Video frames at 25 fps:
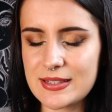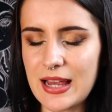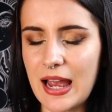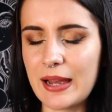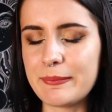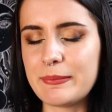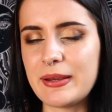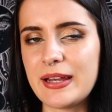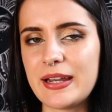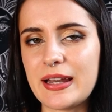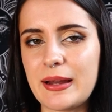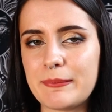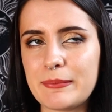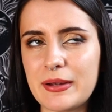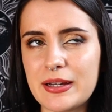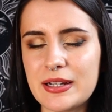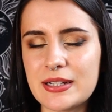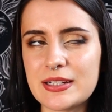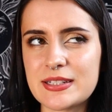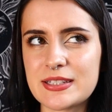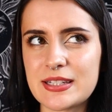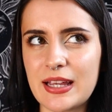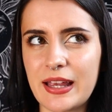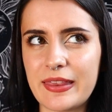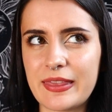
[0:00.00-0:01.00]
I mean, I'm not
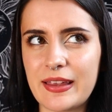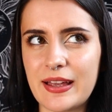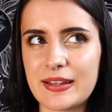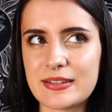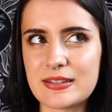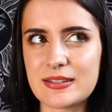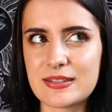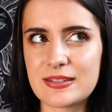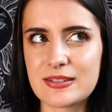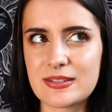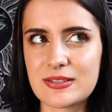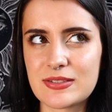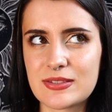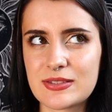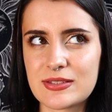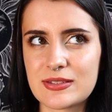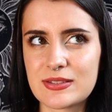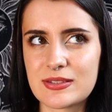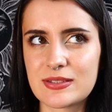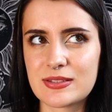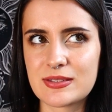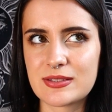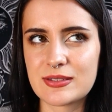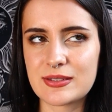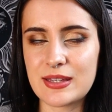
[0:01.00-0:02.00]
going to say
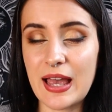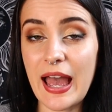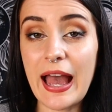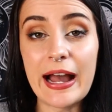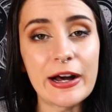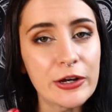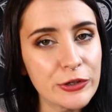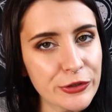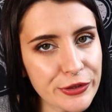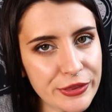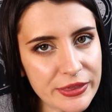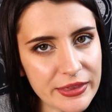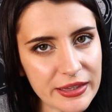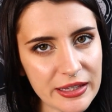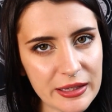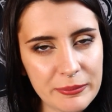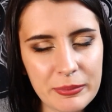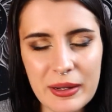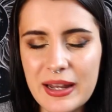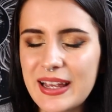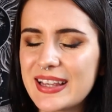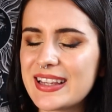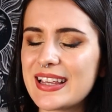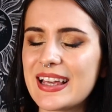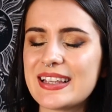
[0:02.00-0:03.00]
that's healthy,
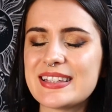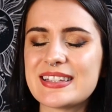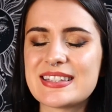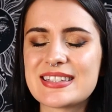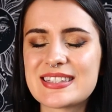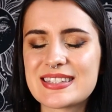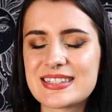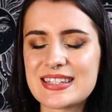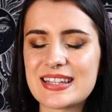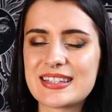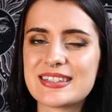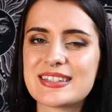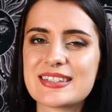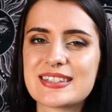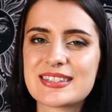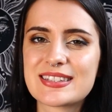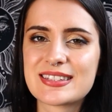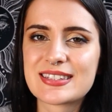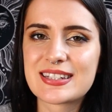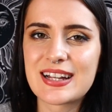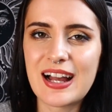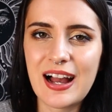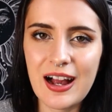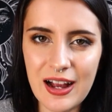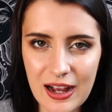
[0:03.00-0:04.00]
but it's,
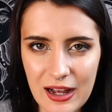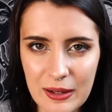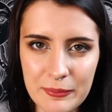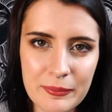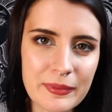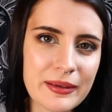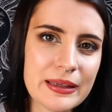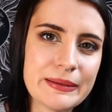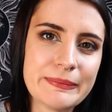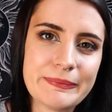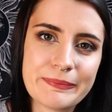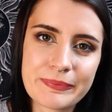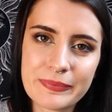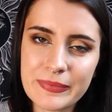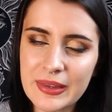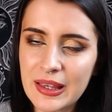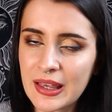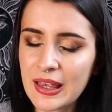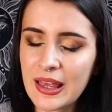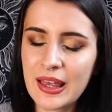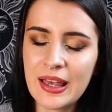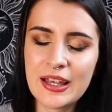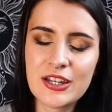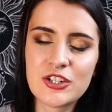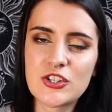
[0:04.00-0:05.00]
it's common.
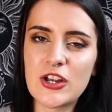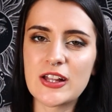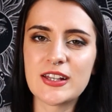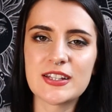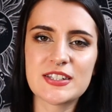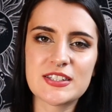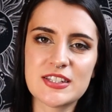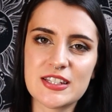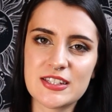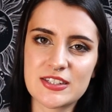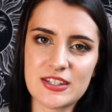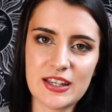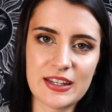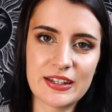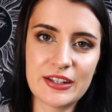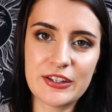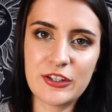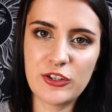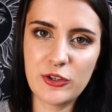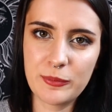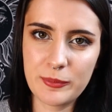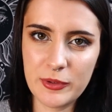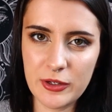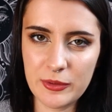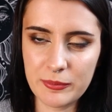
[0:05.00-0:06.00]
Jealousy is a
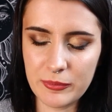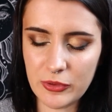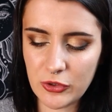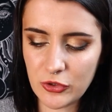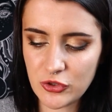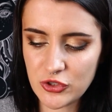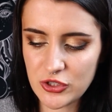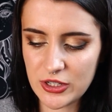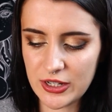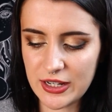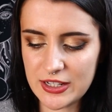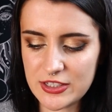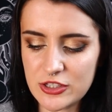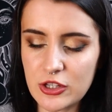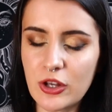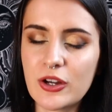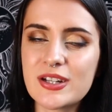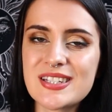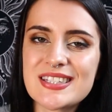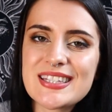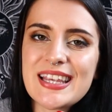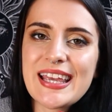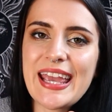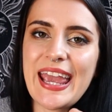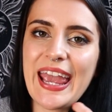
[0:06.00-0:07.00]
human emotion. As
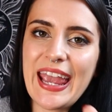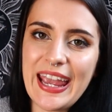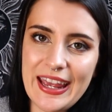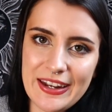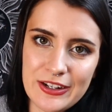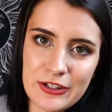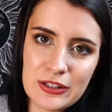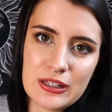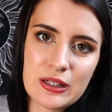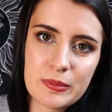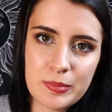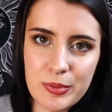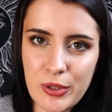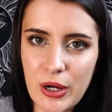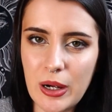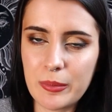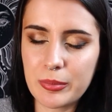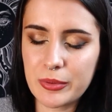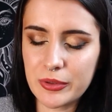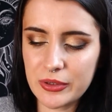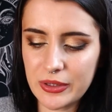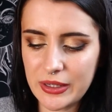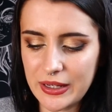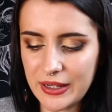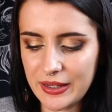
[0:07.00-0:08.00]
long as they handle it
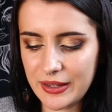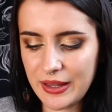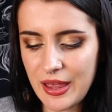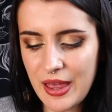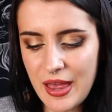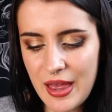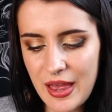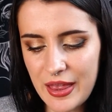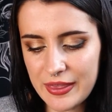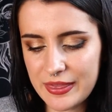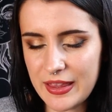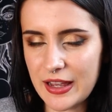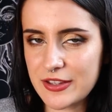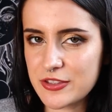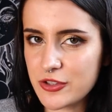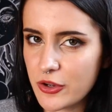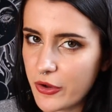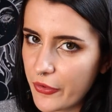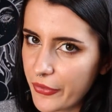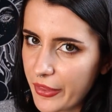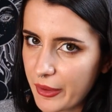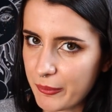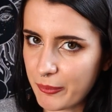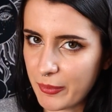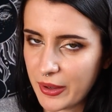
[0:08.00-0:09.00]
properly, that's
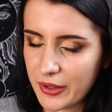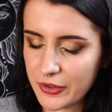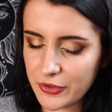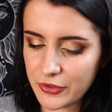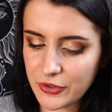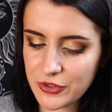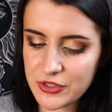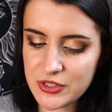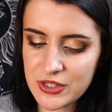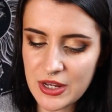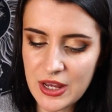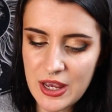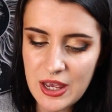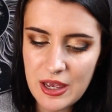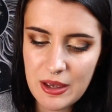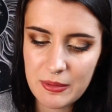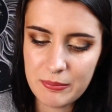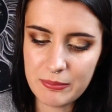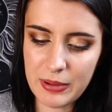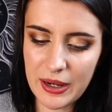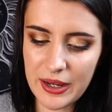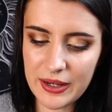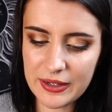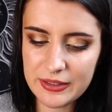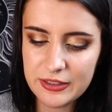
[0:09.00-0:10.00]
all that matters.
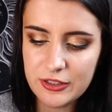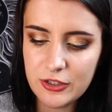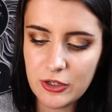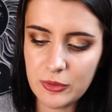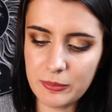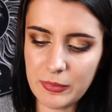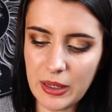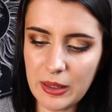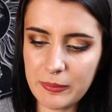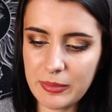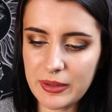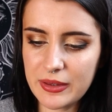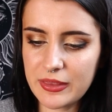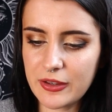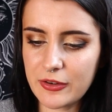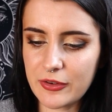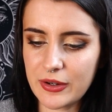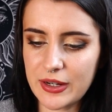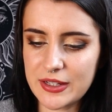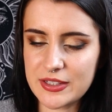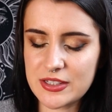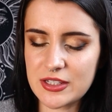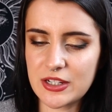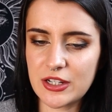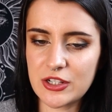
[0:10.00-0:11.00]
But, you know, maybe there
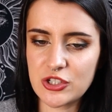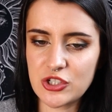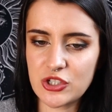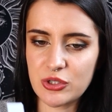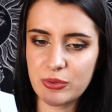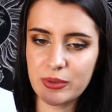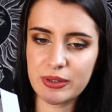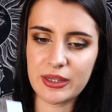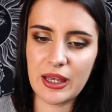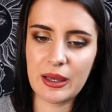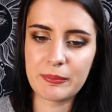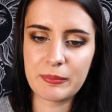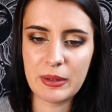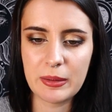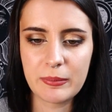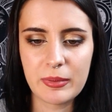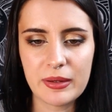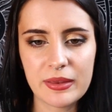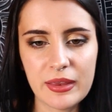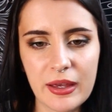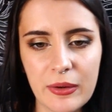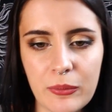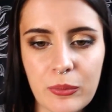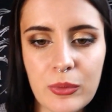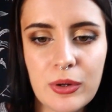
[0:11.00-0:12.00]
is an issue with that.
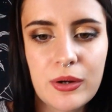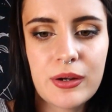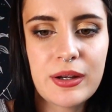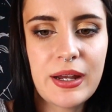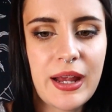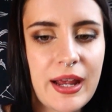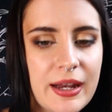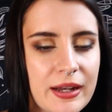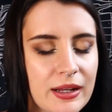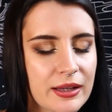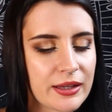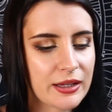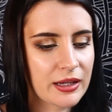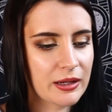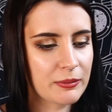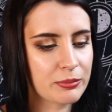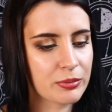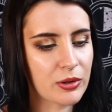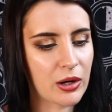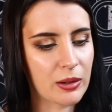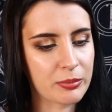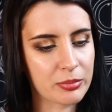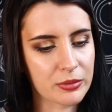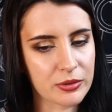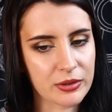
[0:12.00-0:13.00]
Maybe they weren't handling it
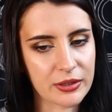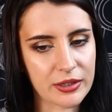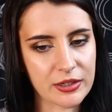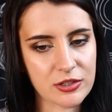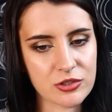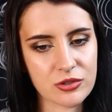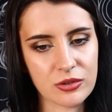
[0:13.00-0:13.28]
properly.